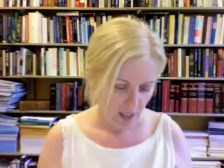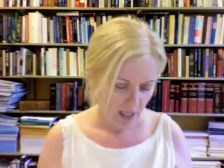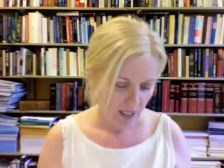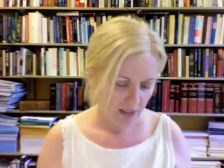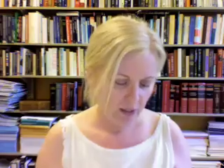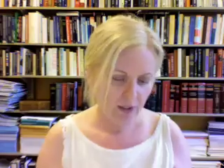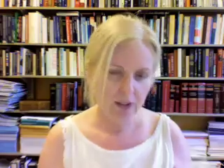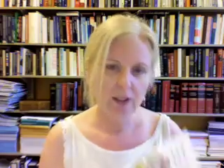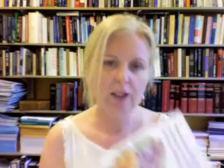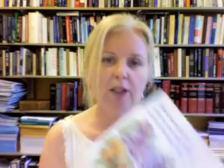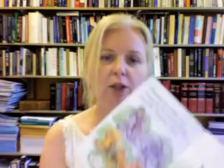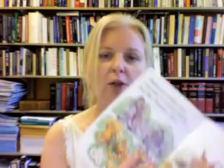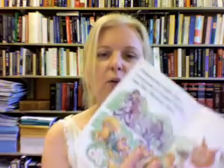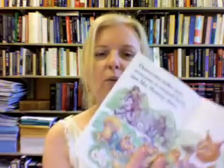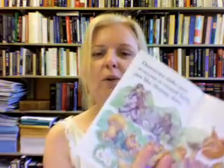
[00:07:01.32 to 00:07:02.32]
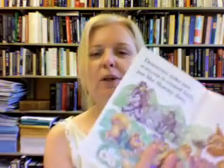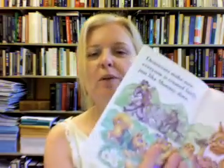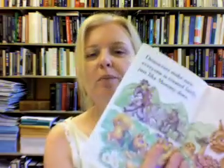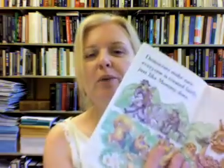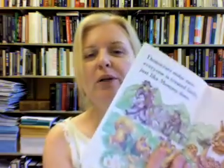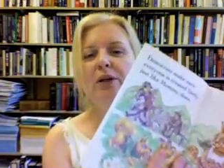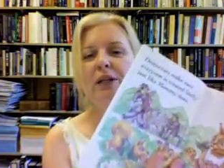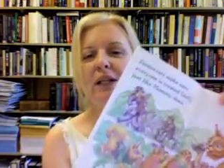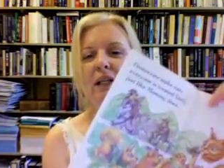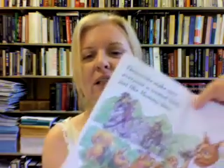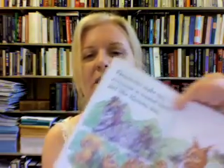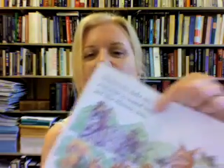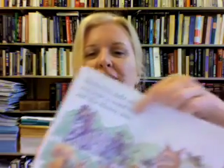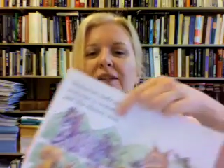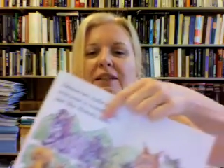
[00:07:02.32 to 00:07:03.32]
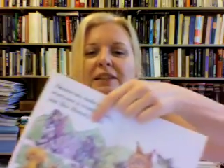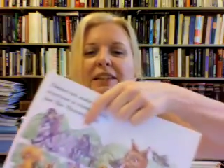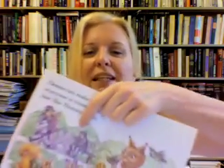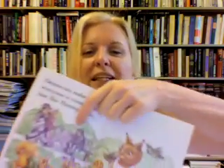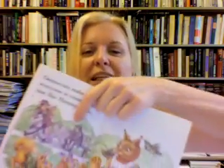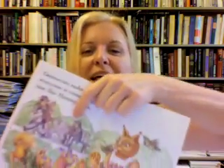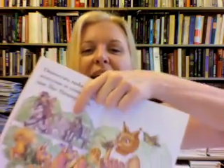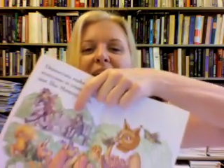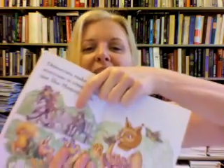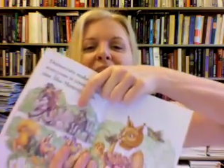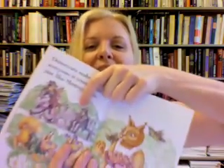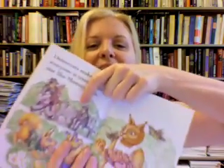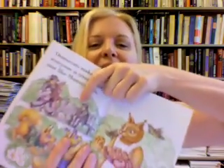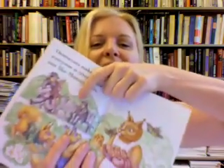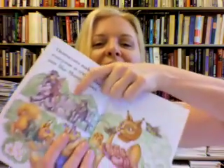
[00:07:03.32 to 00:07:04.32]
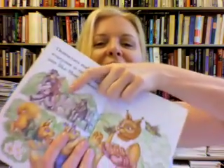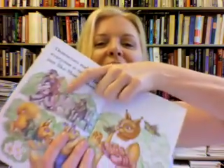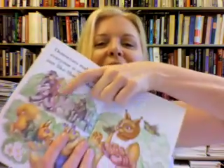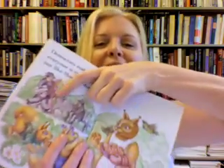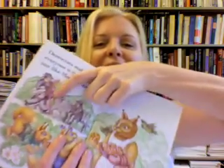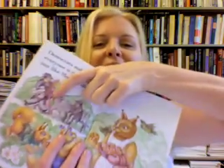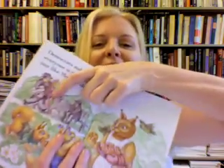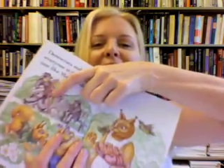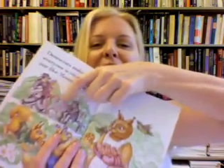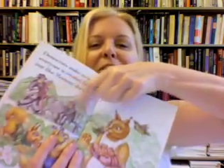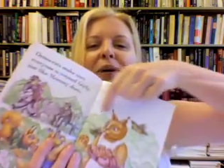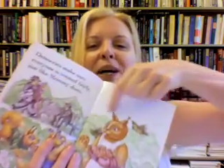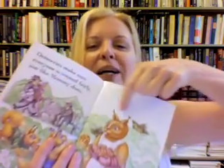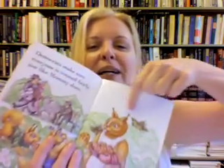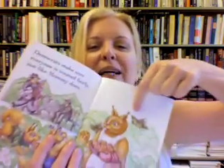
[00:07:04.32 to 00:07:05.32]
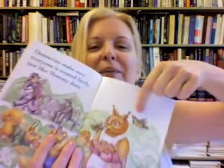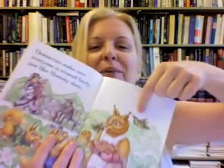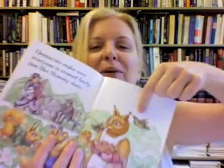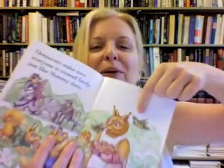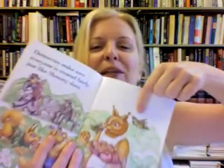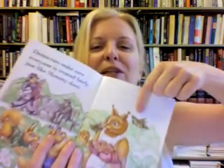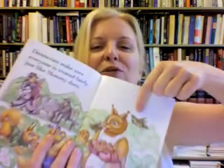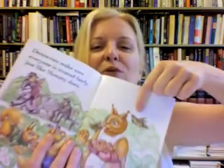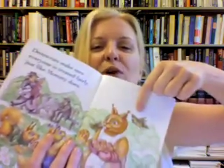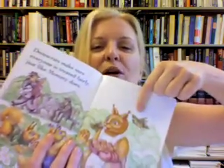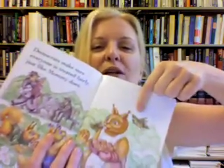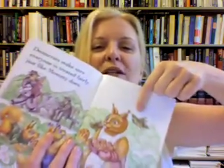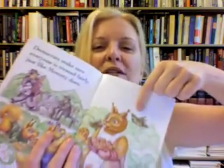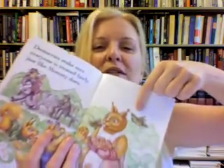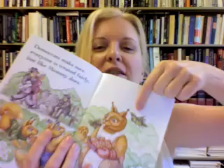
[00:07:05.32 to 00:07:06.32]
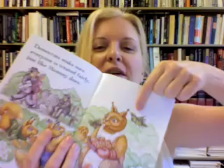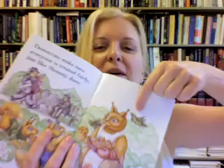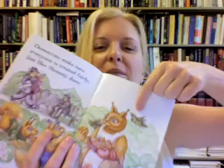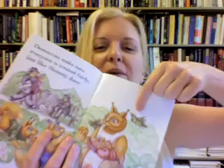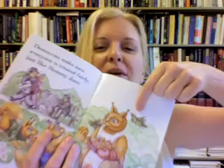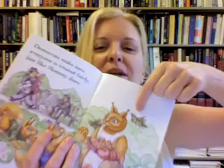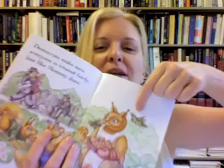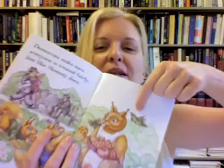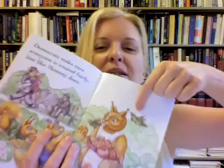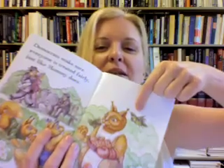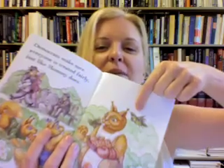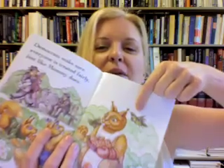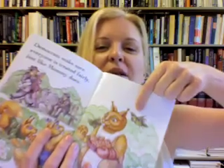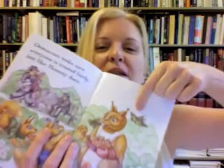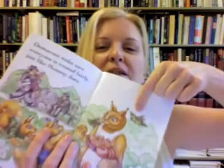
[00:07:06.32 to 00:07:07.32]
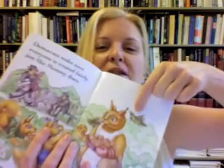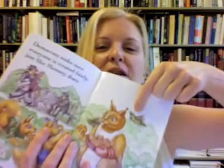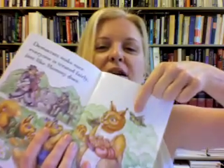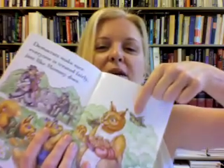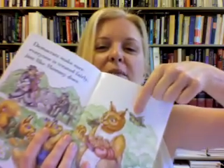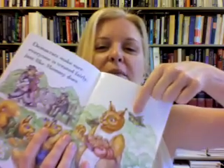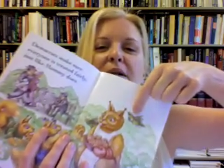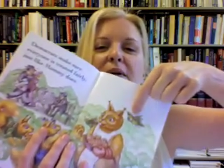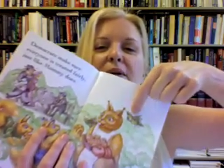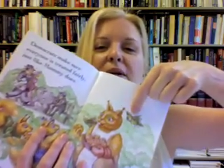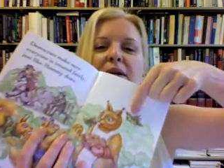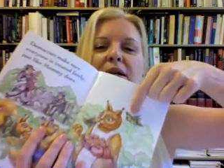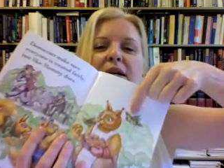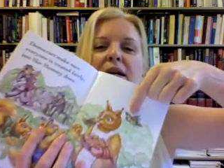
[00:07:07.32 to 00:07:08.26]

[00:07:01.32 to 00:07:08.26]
And like little birdies. Let's check it out. Oh, I keep doing this wrong because I'm looking at something that's not a mirror.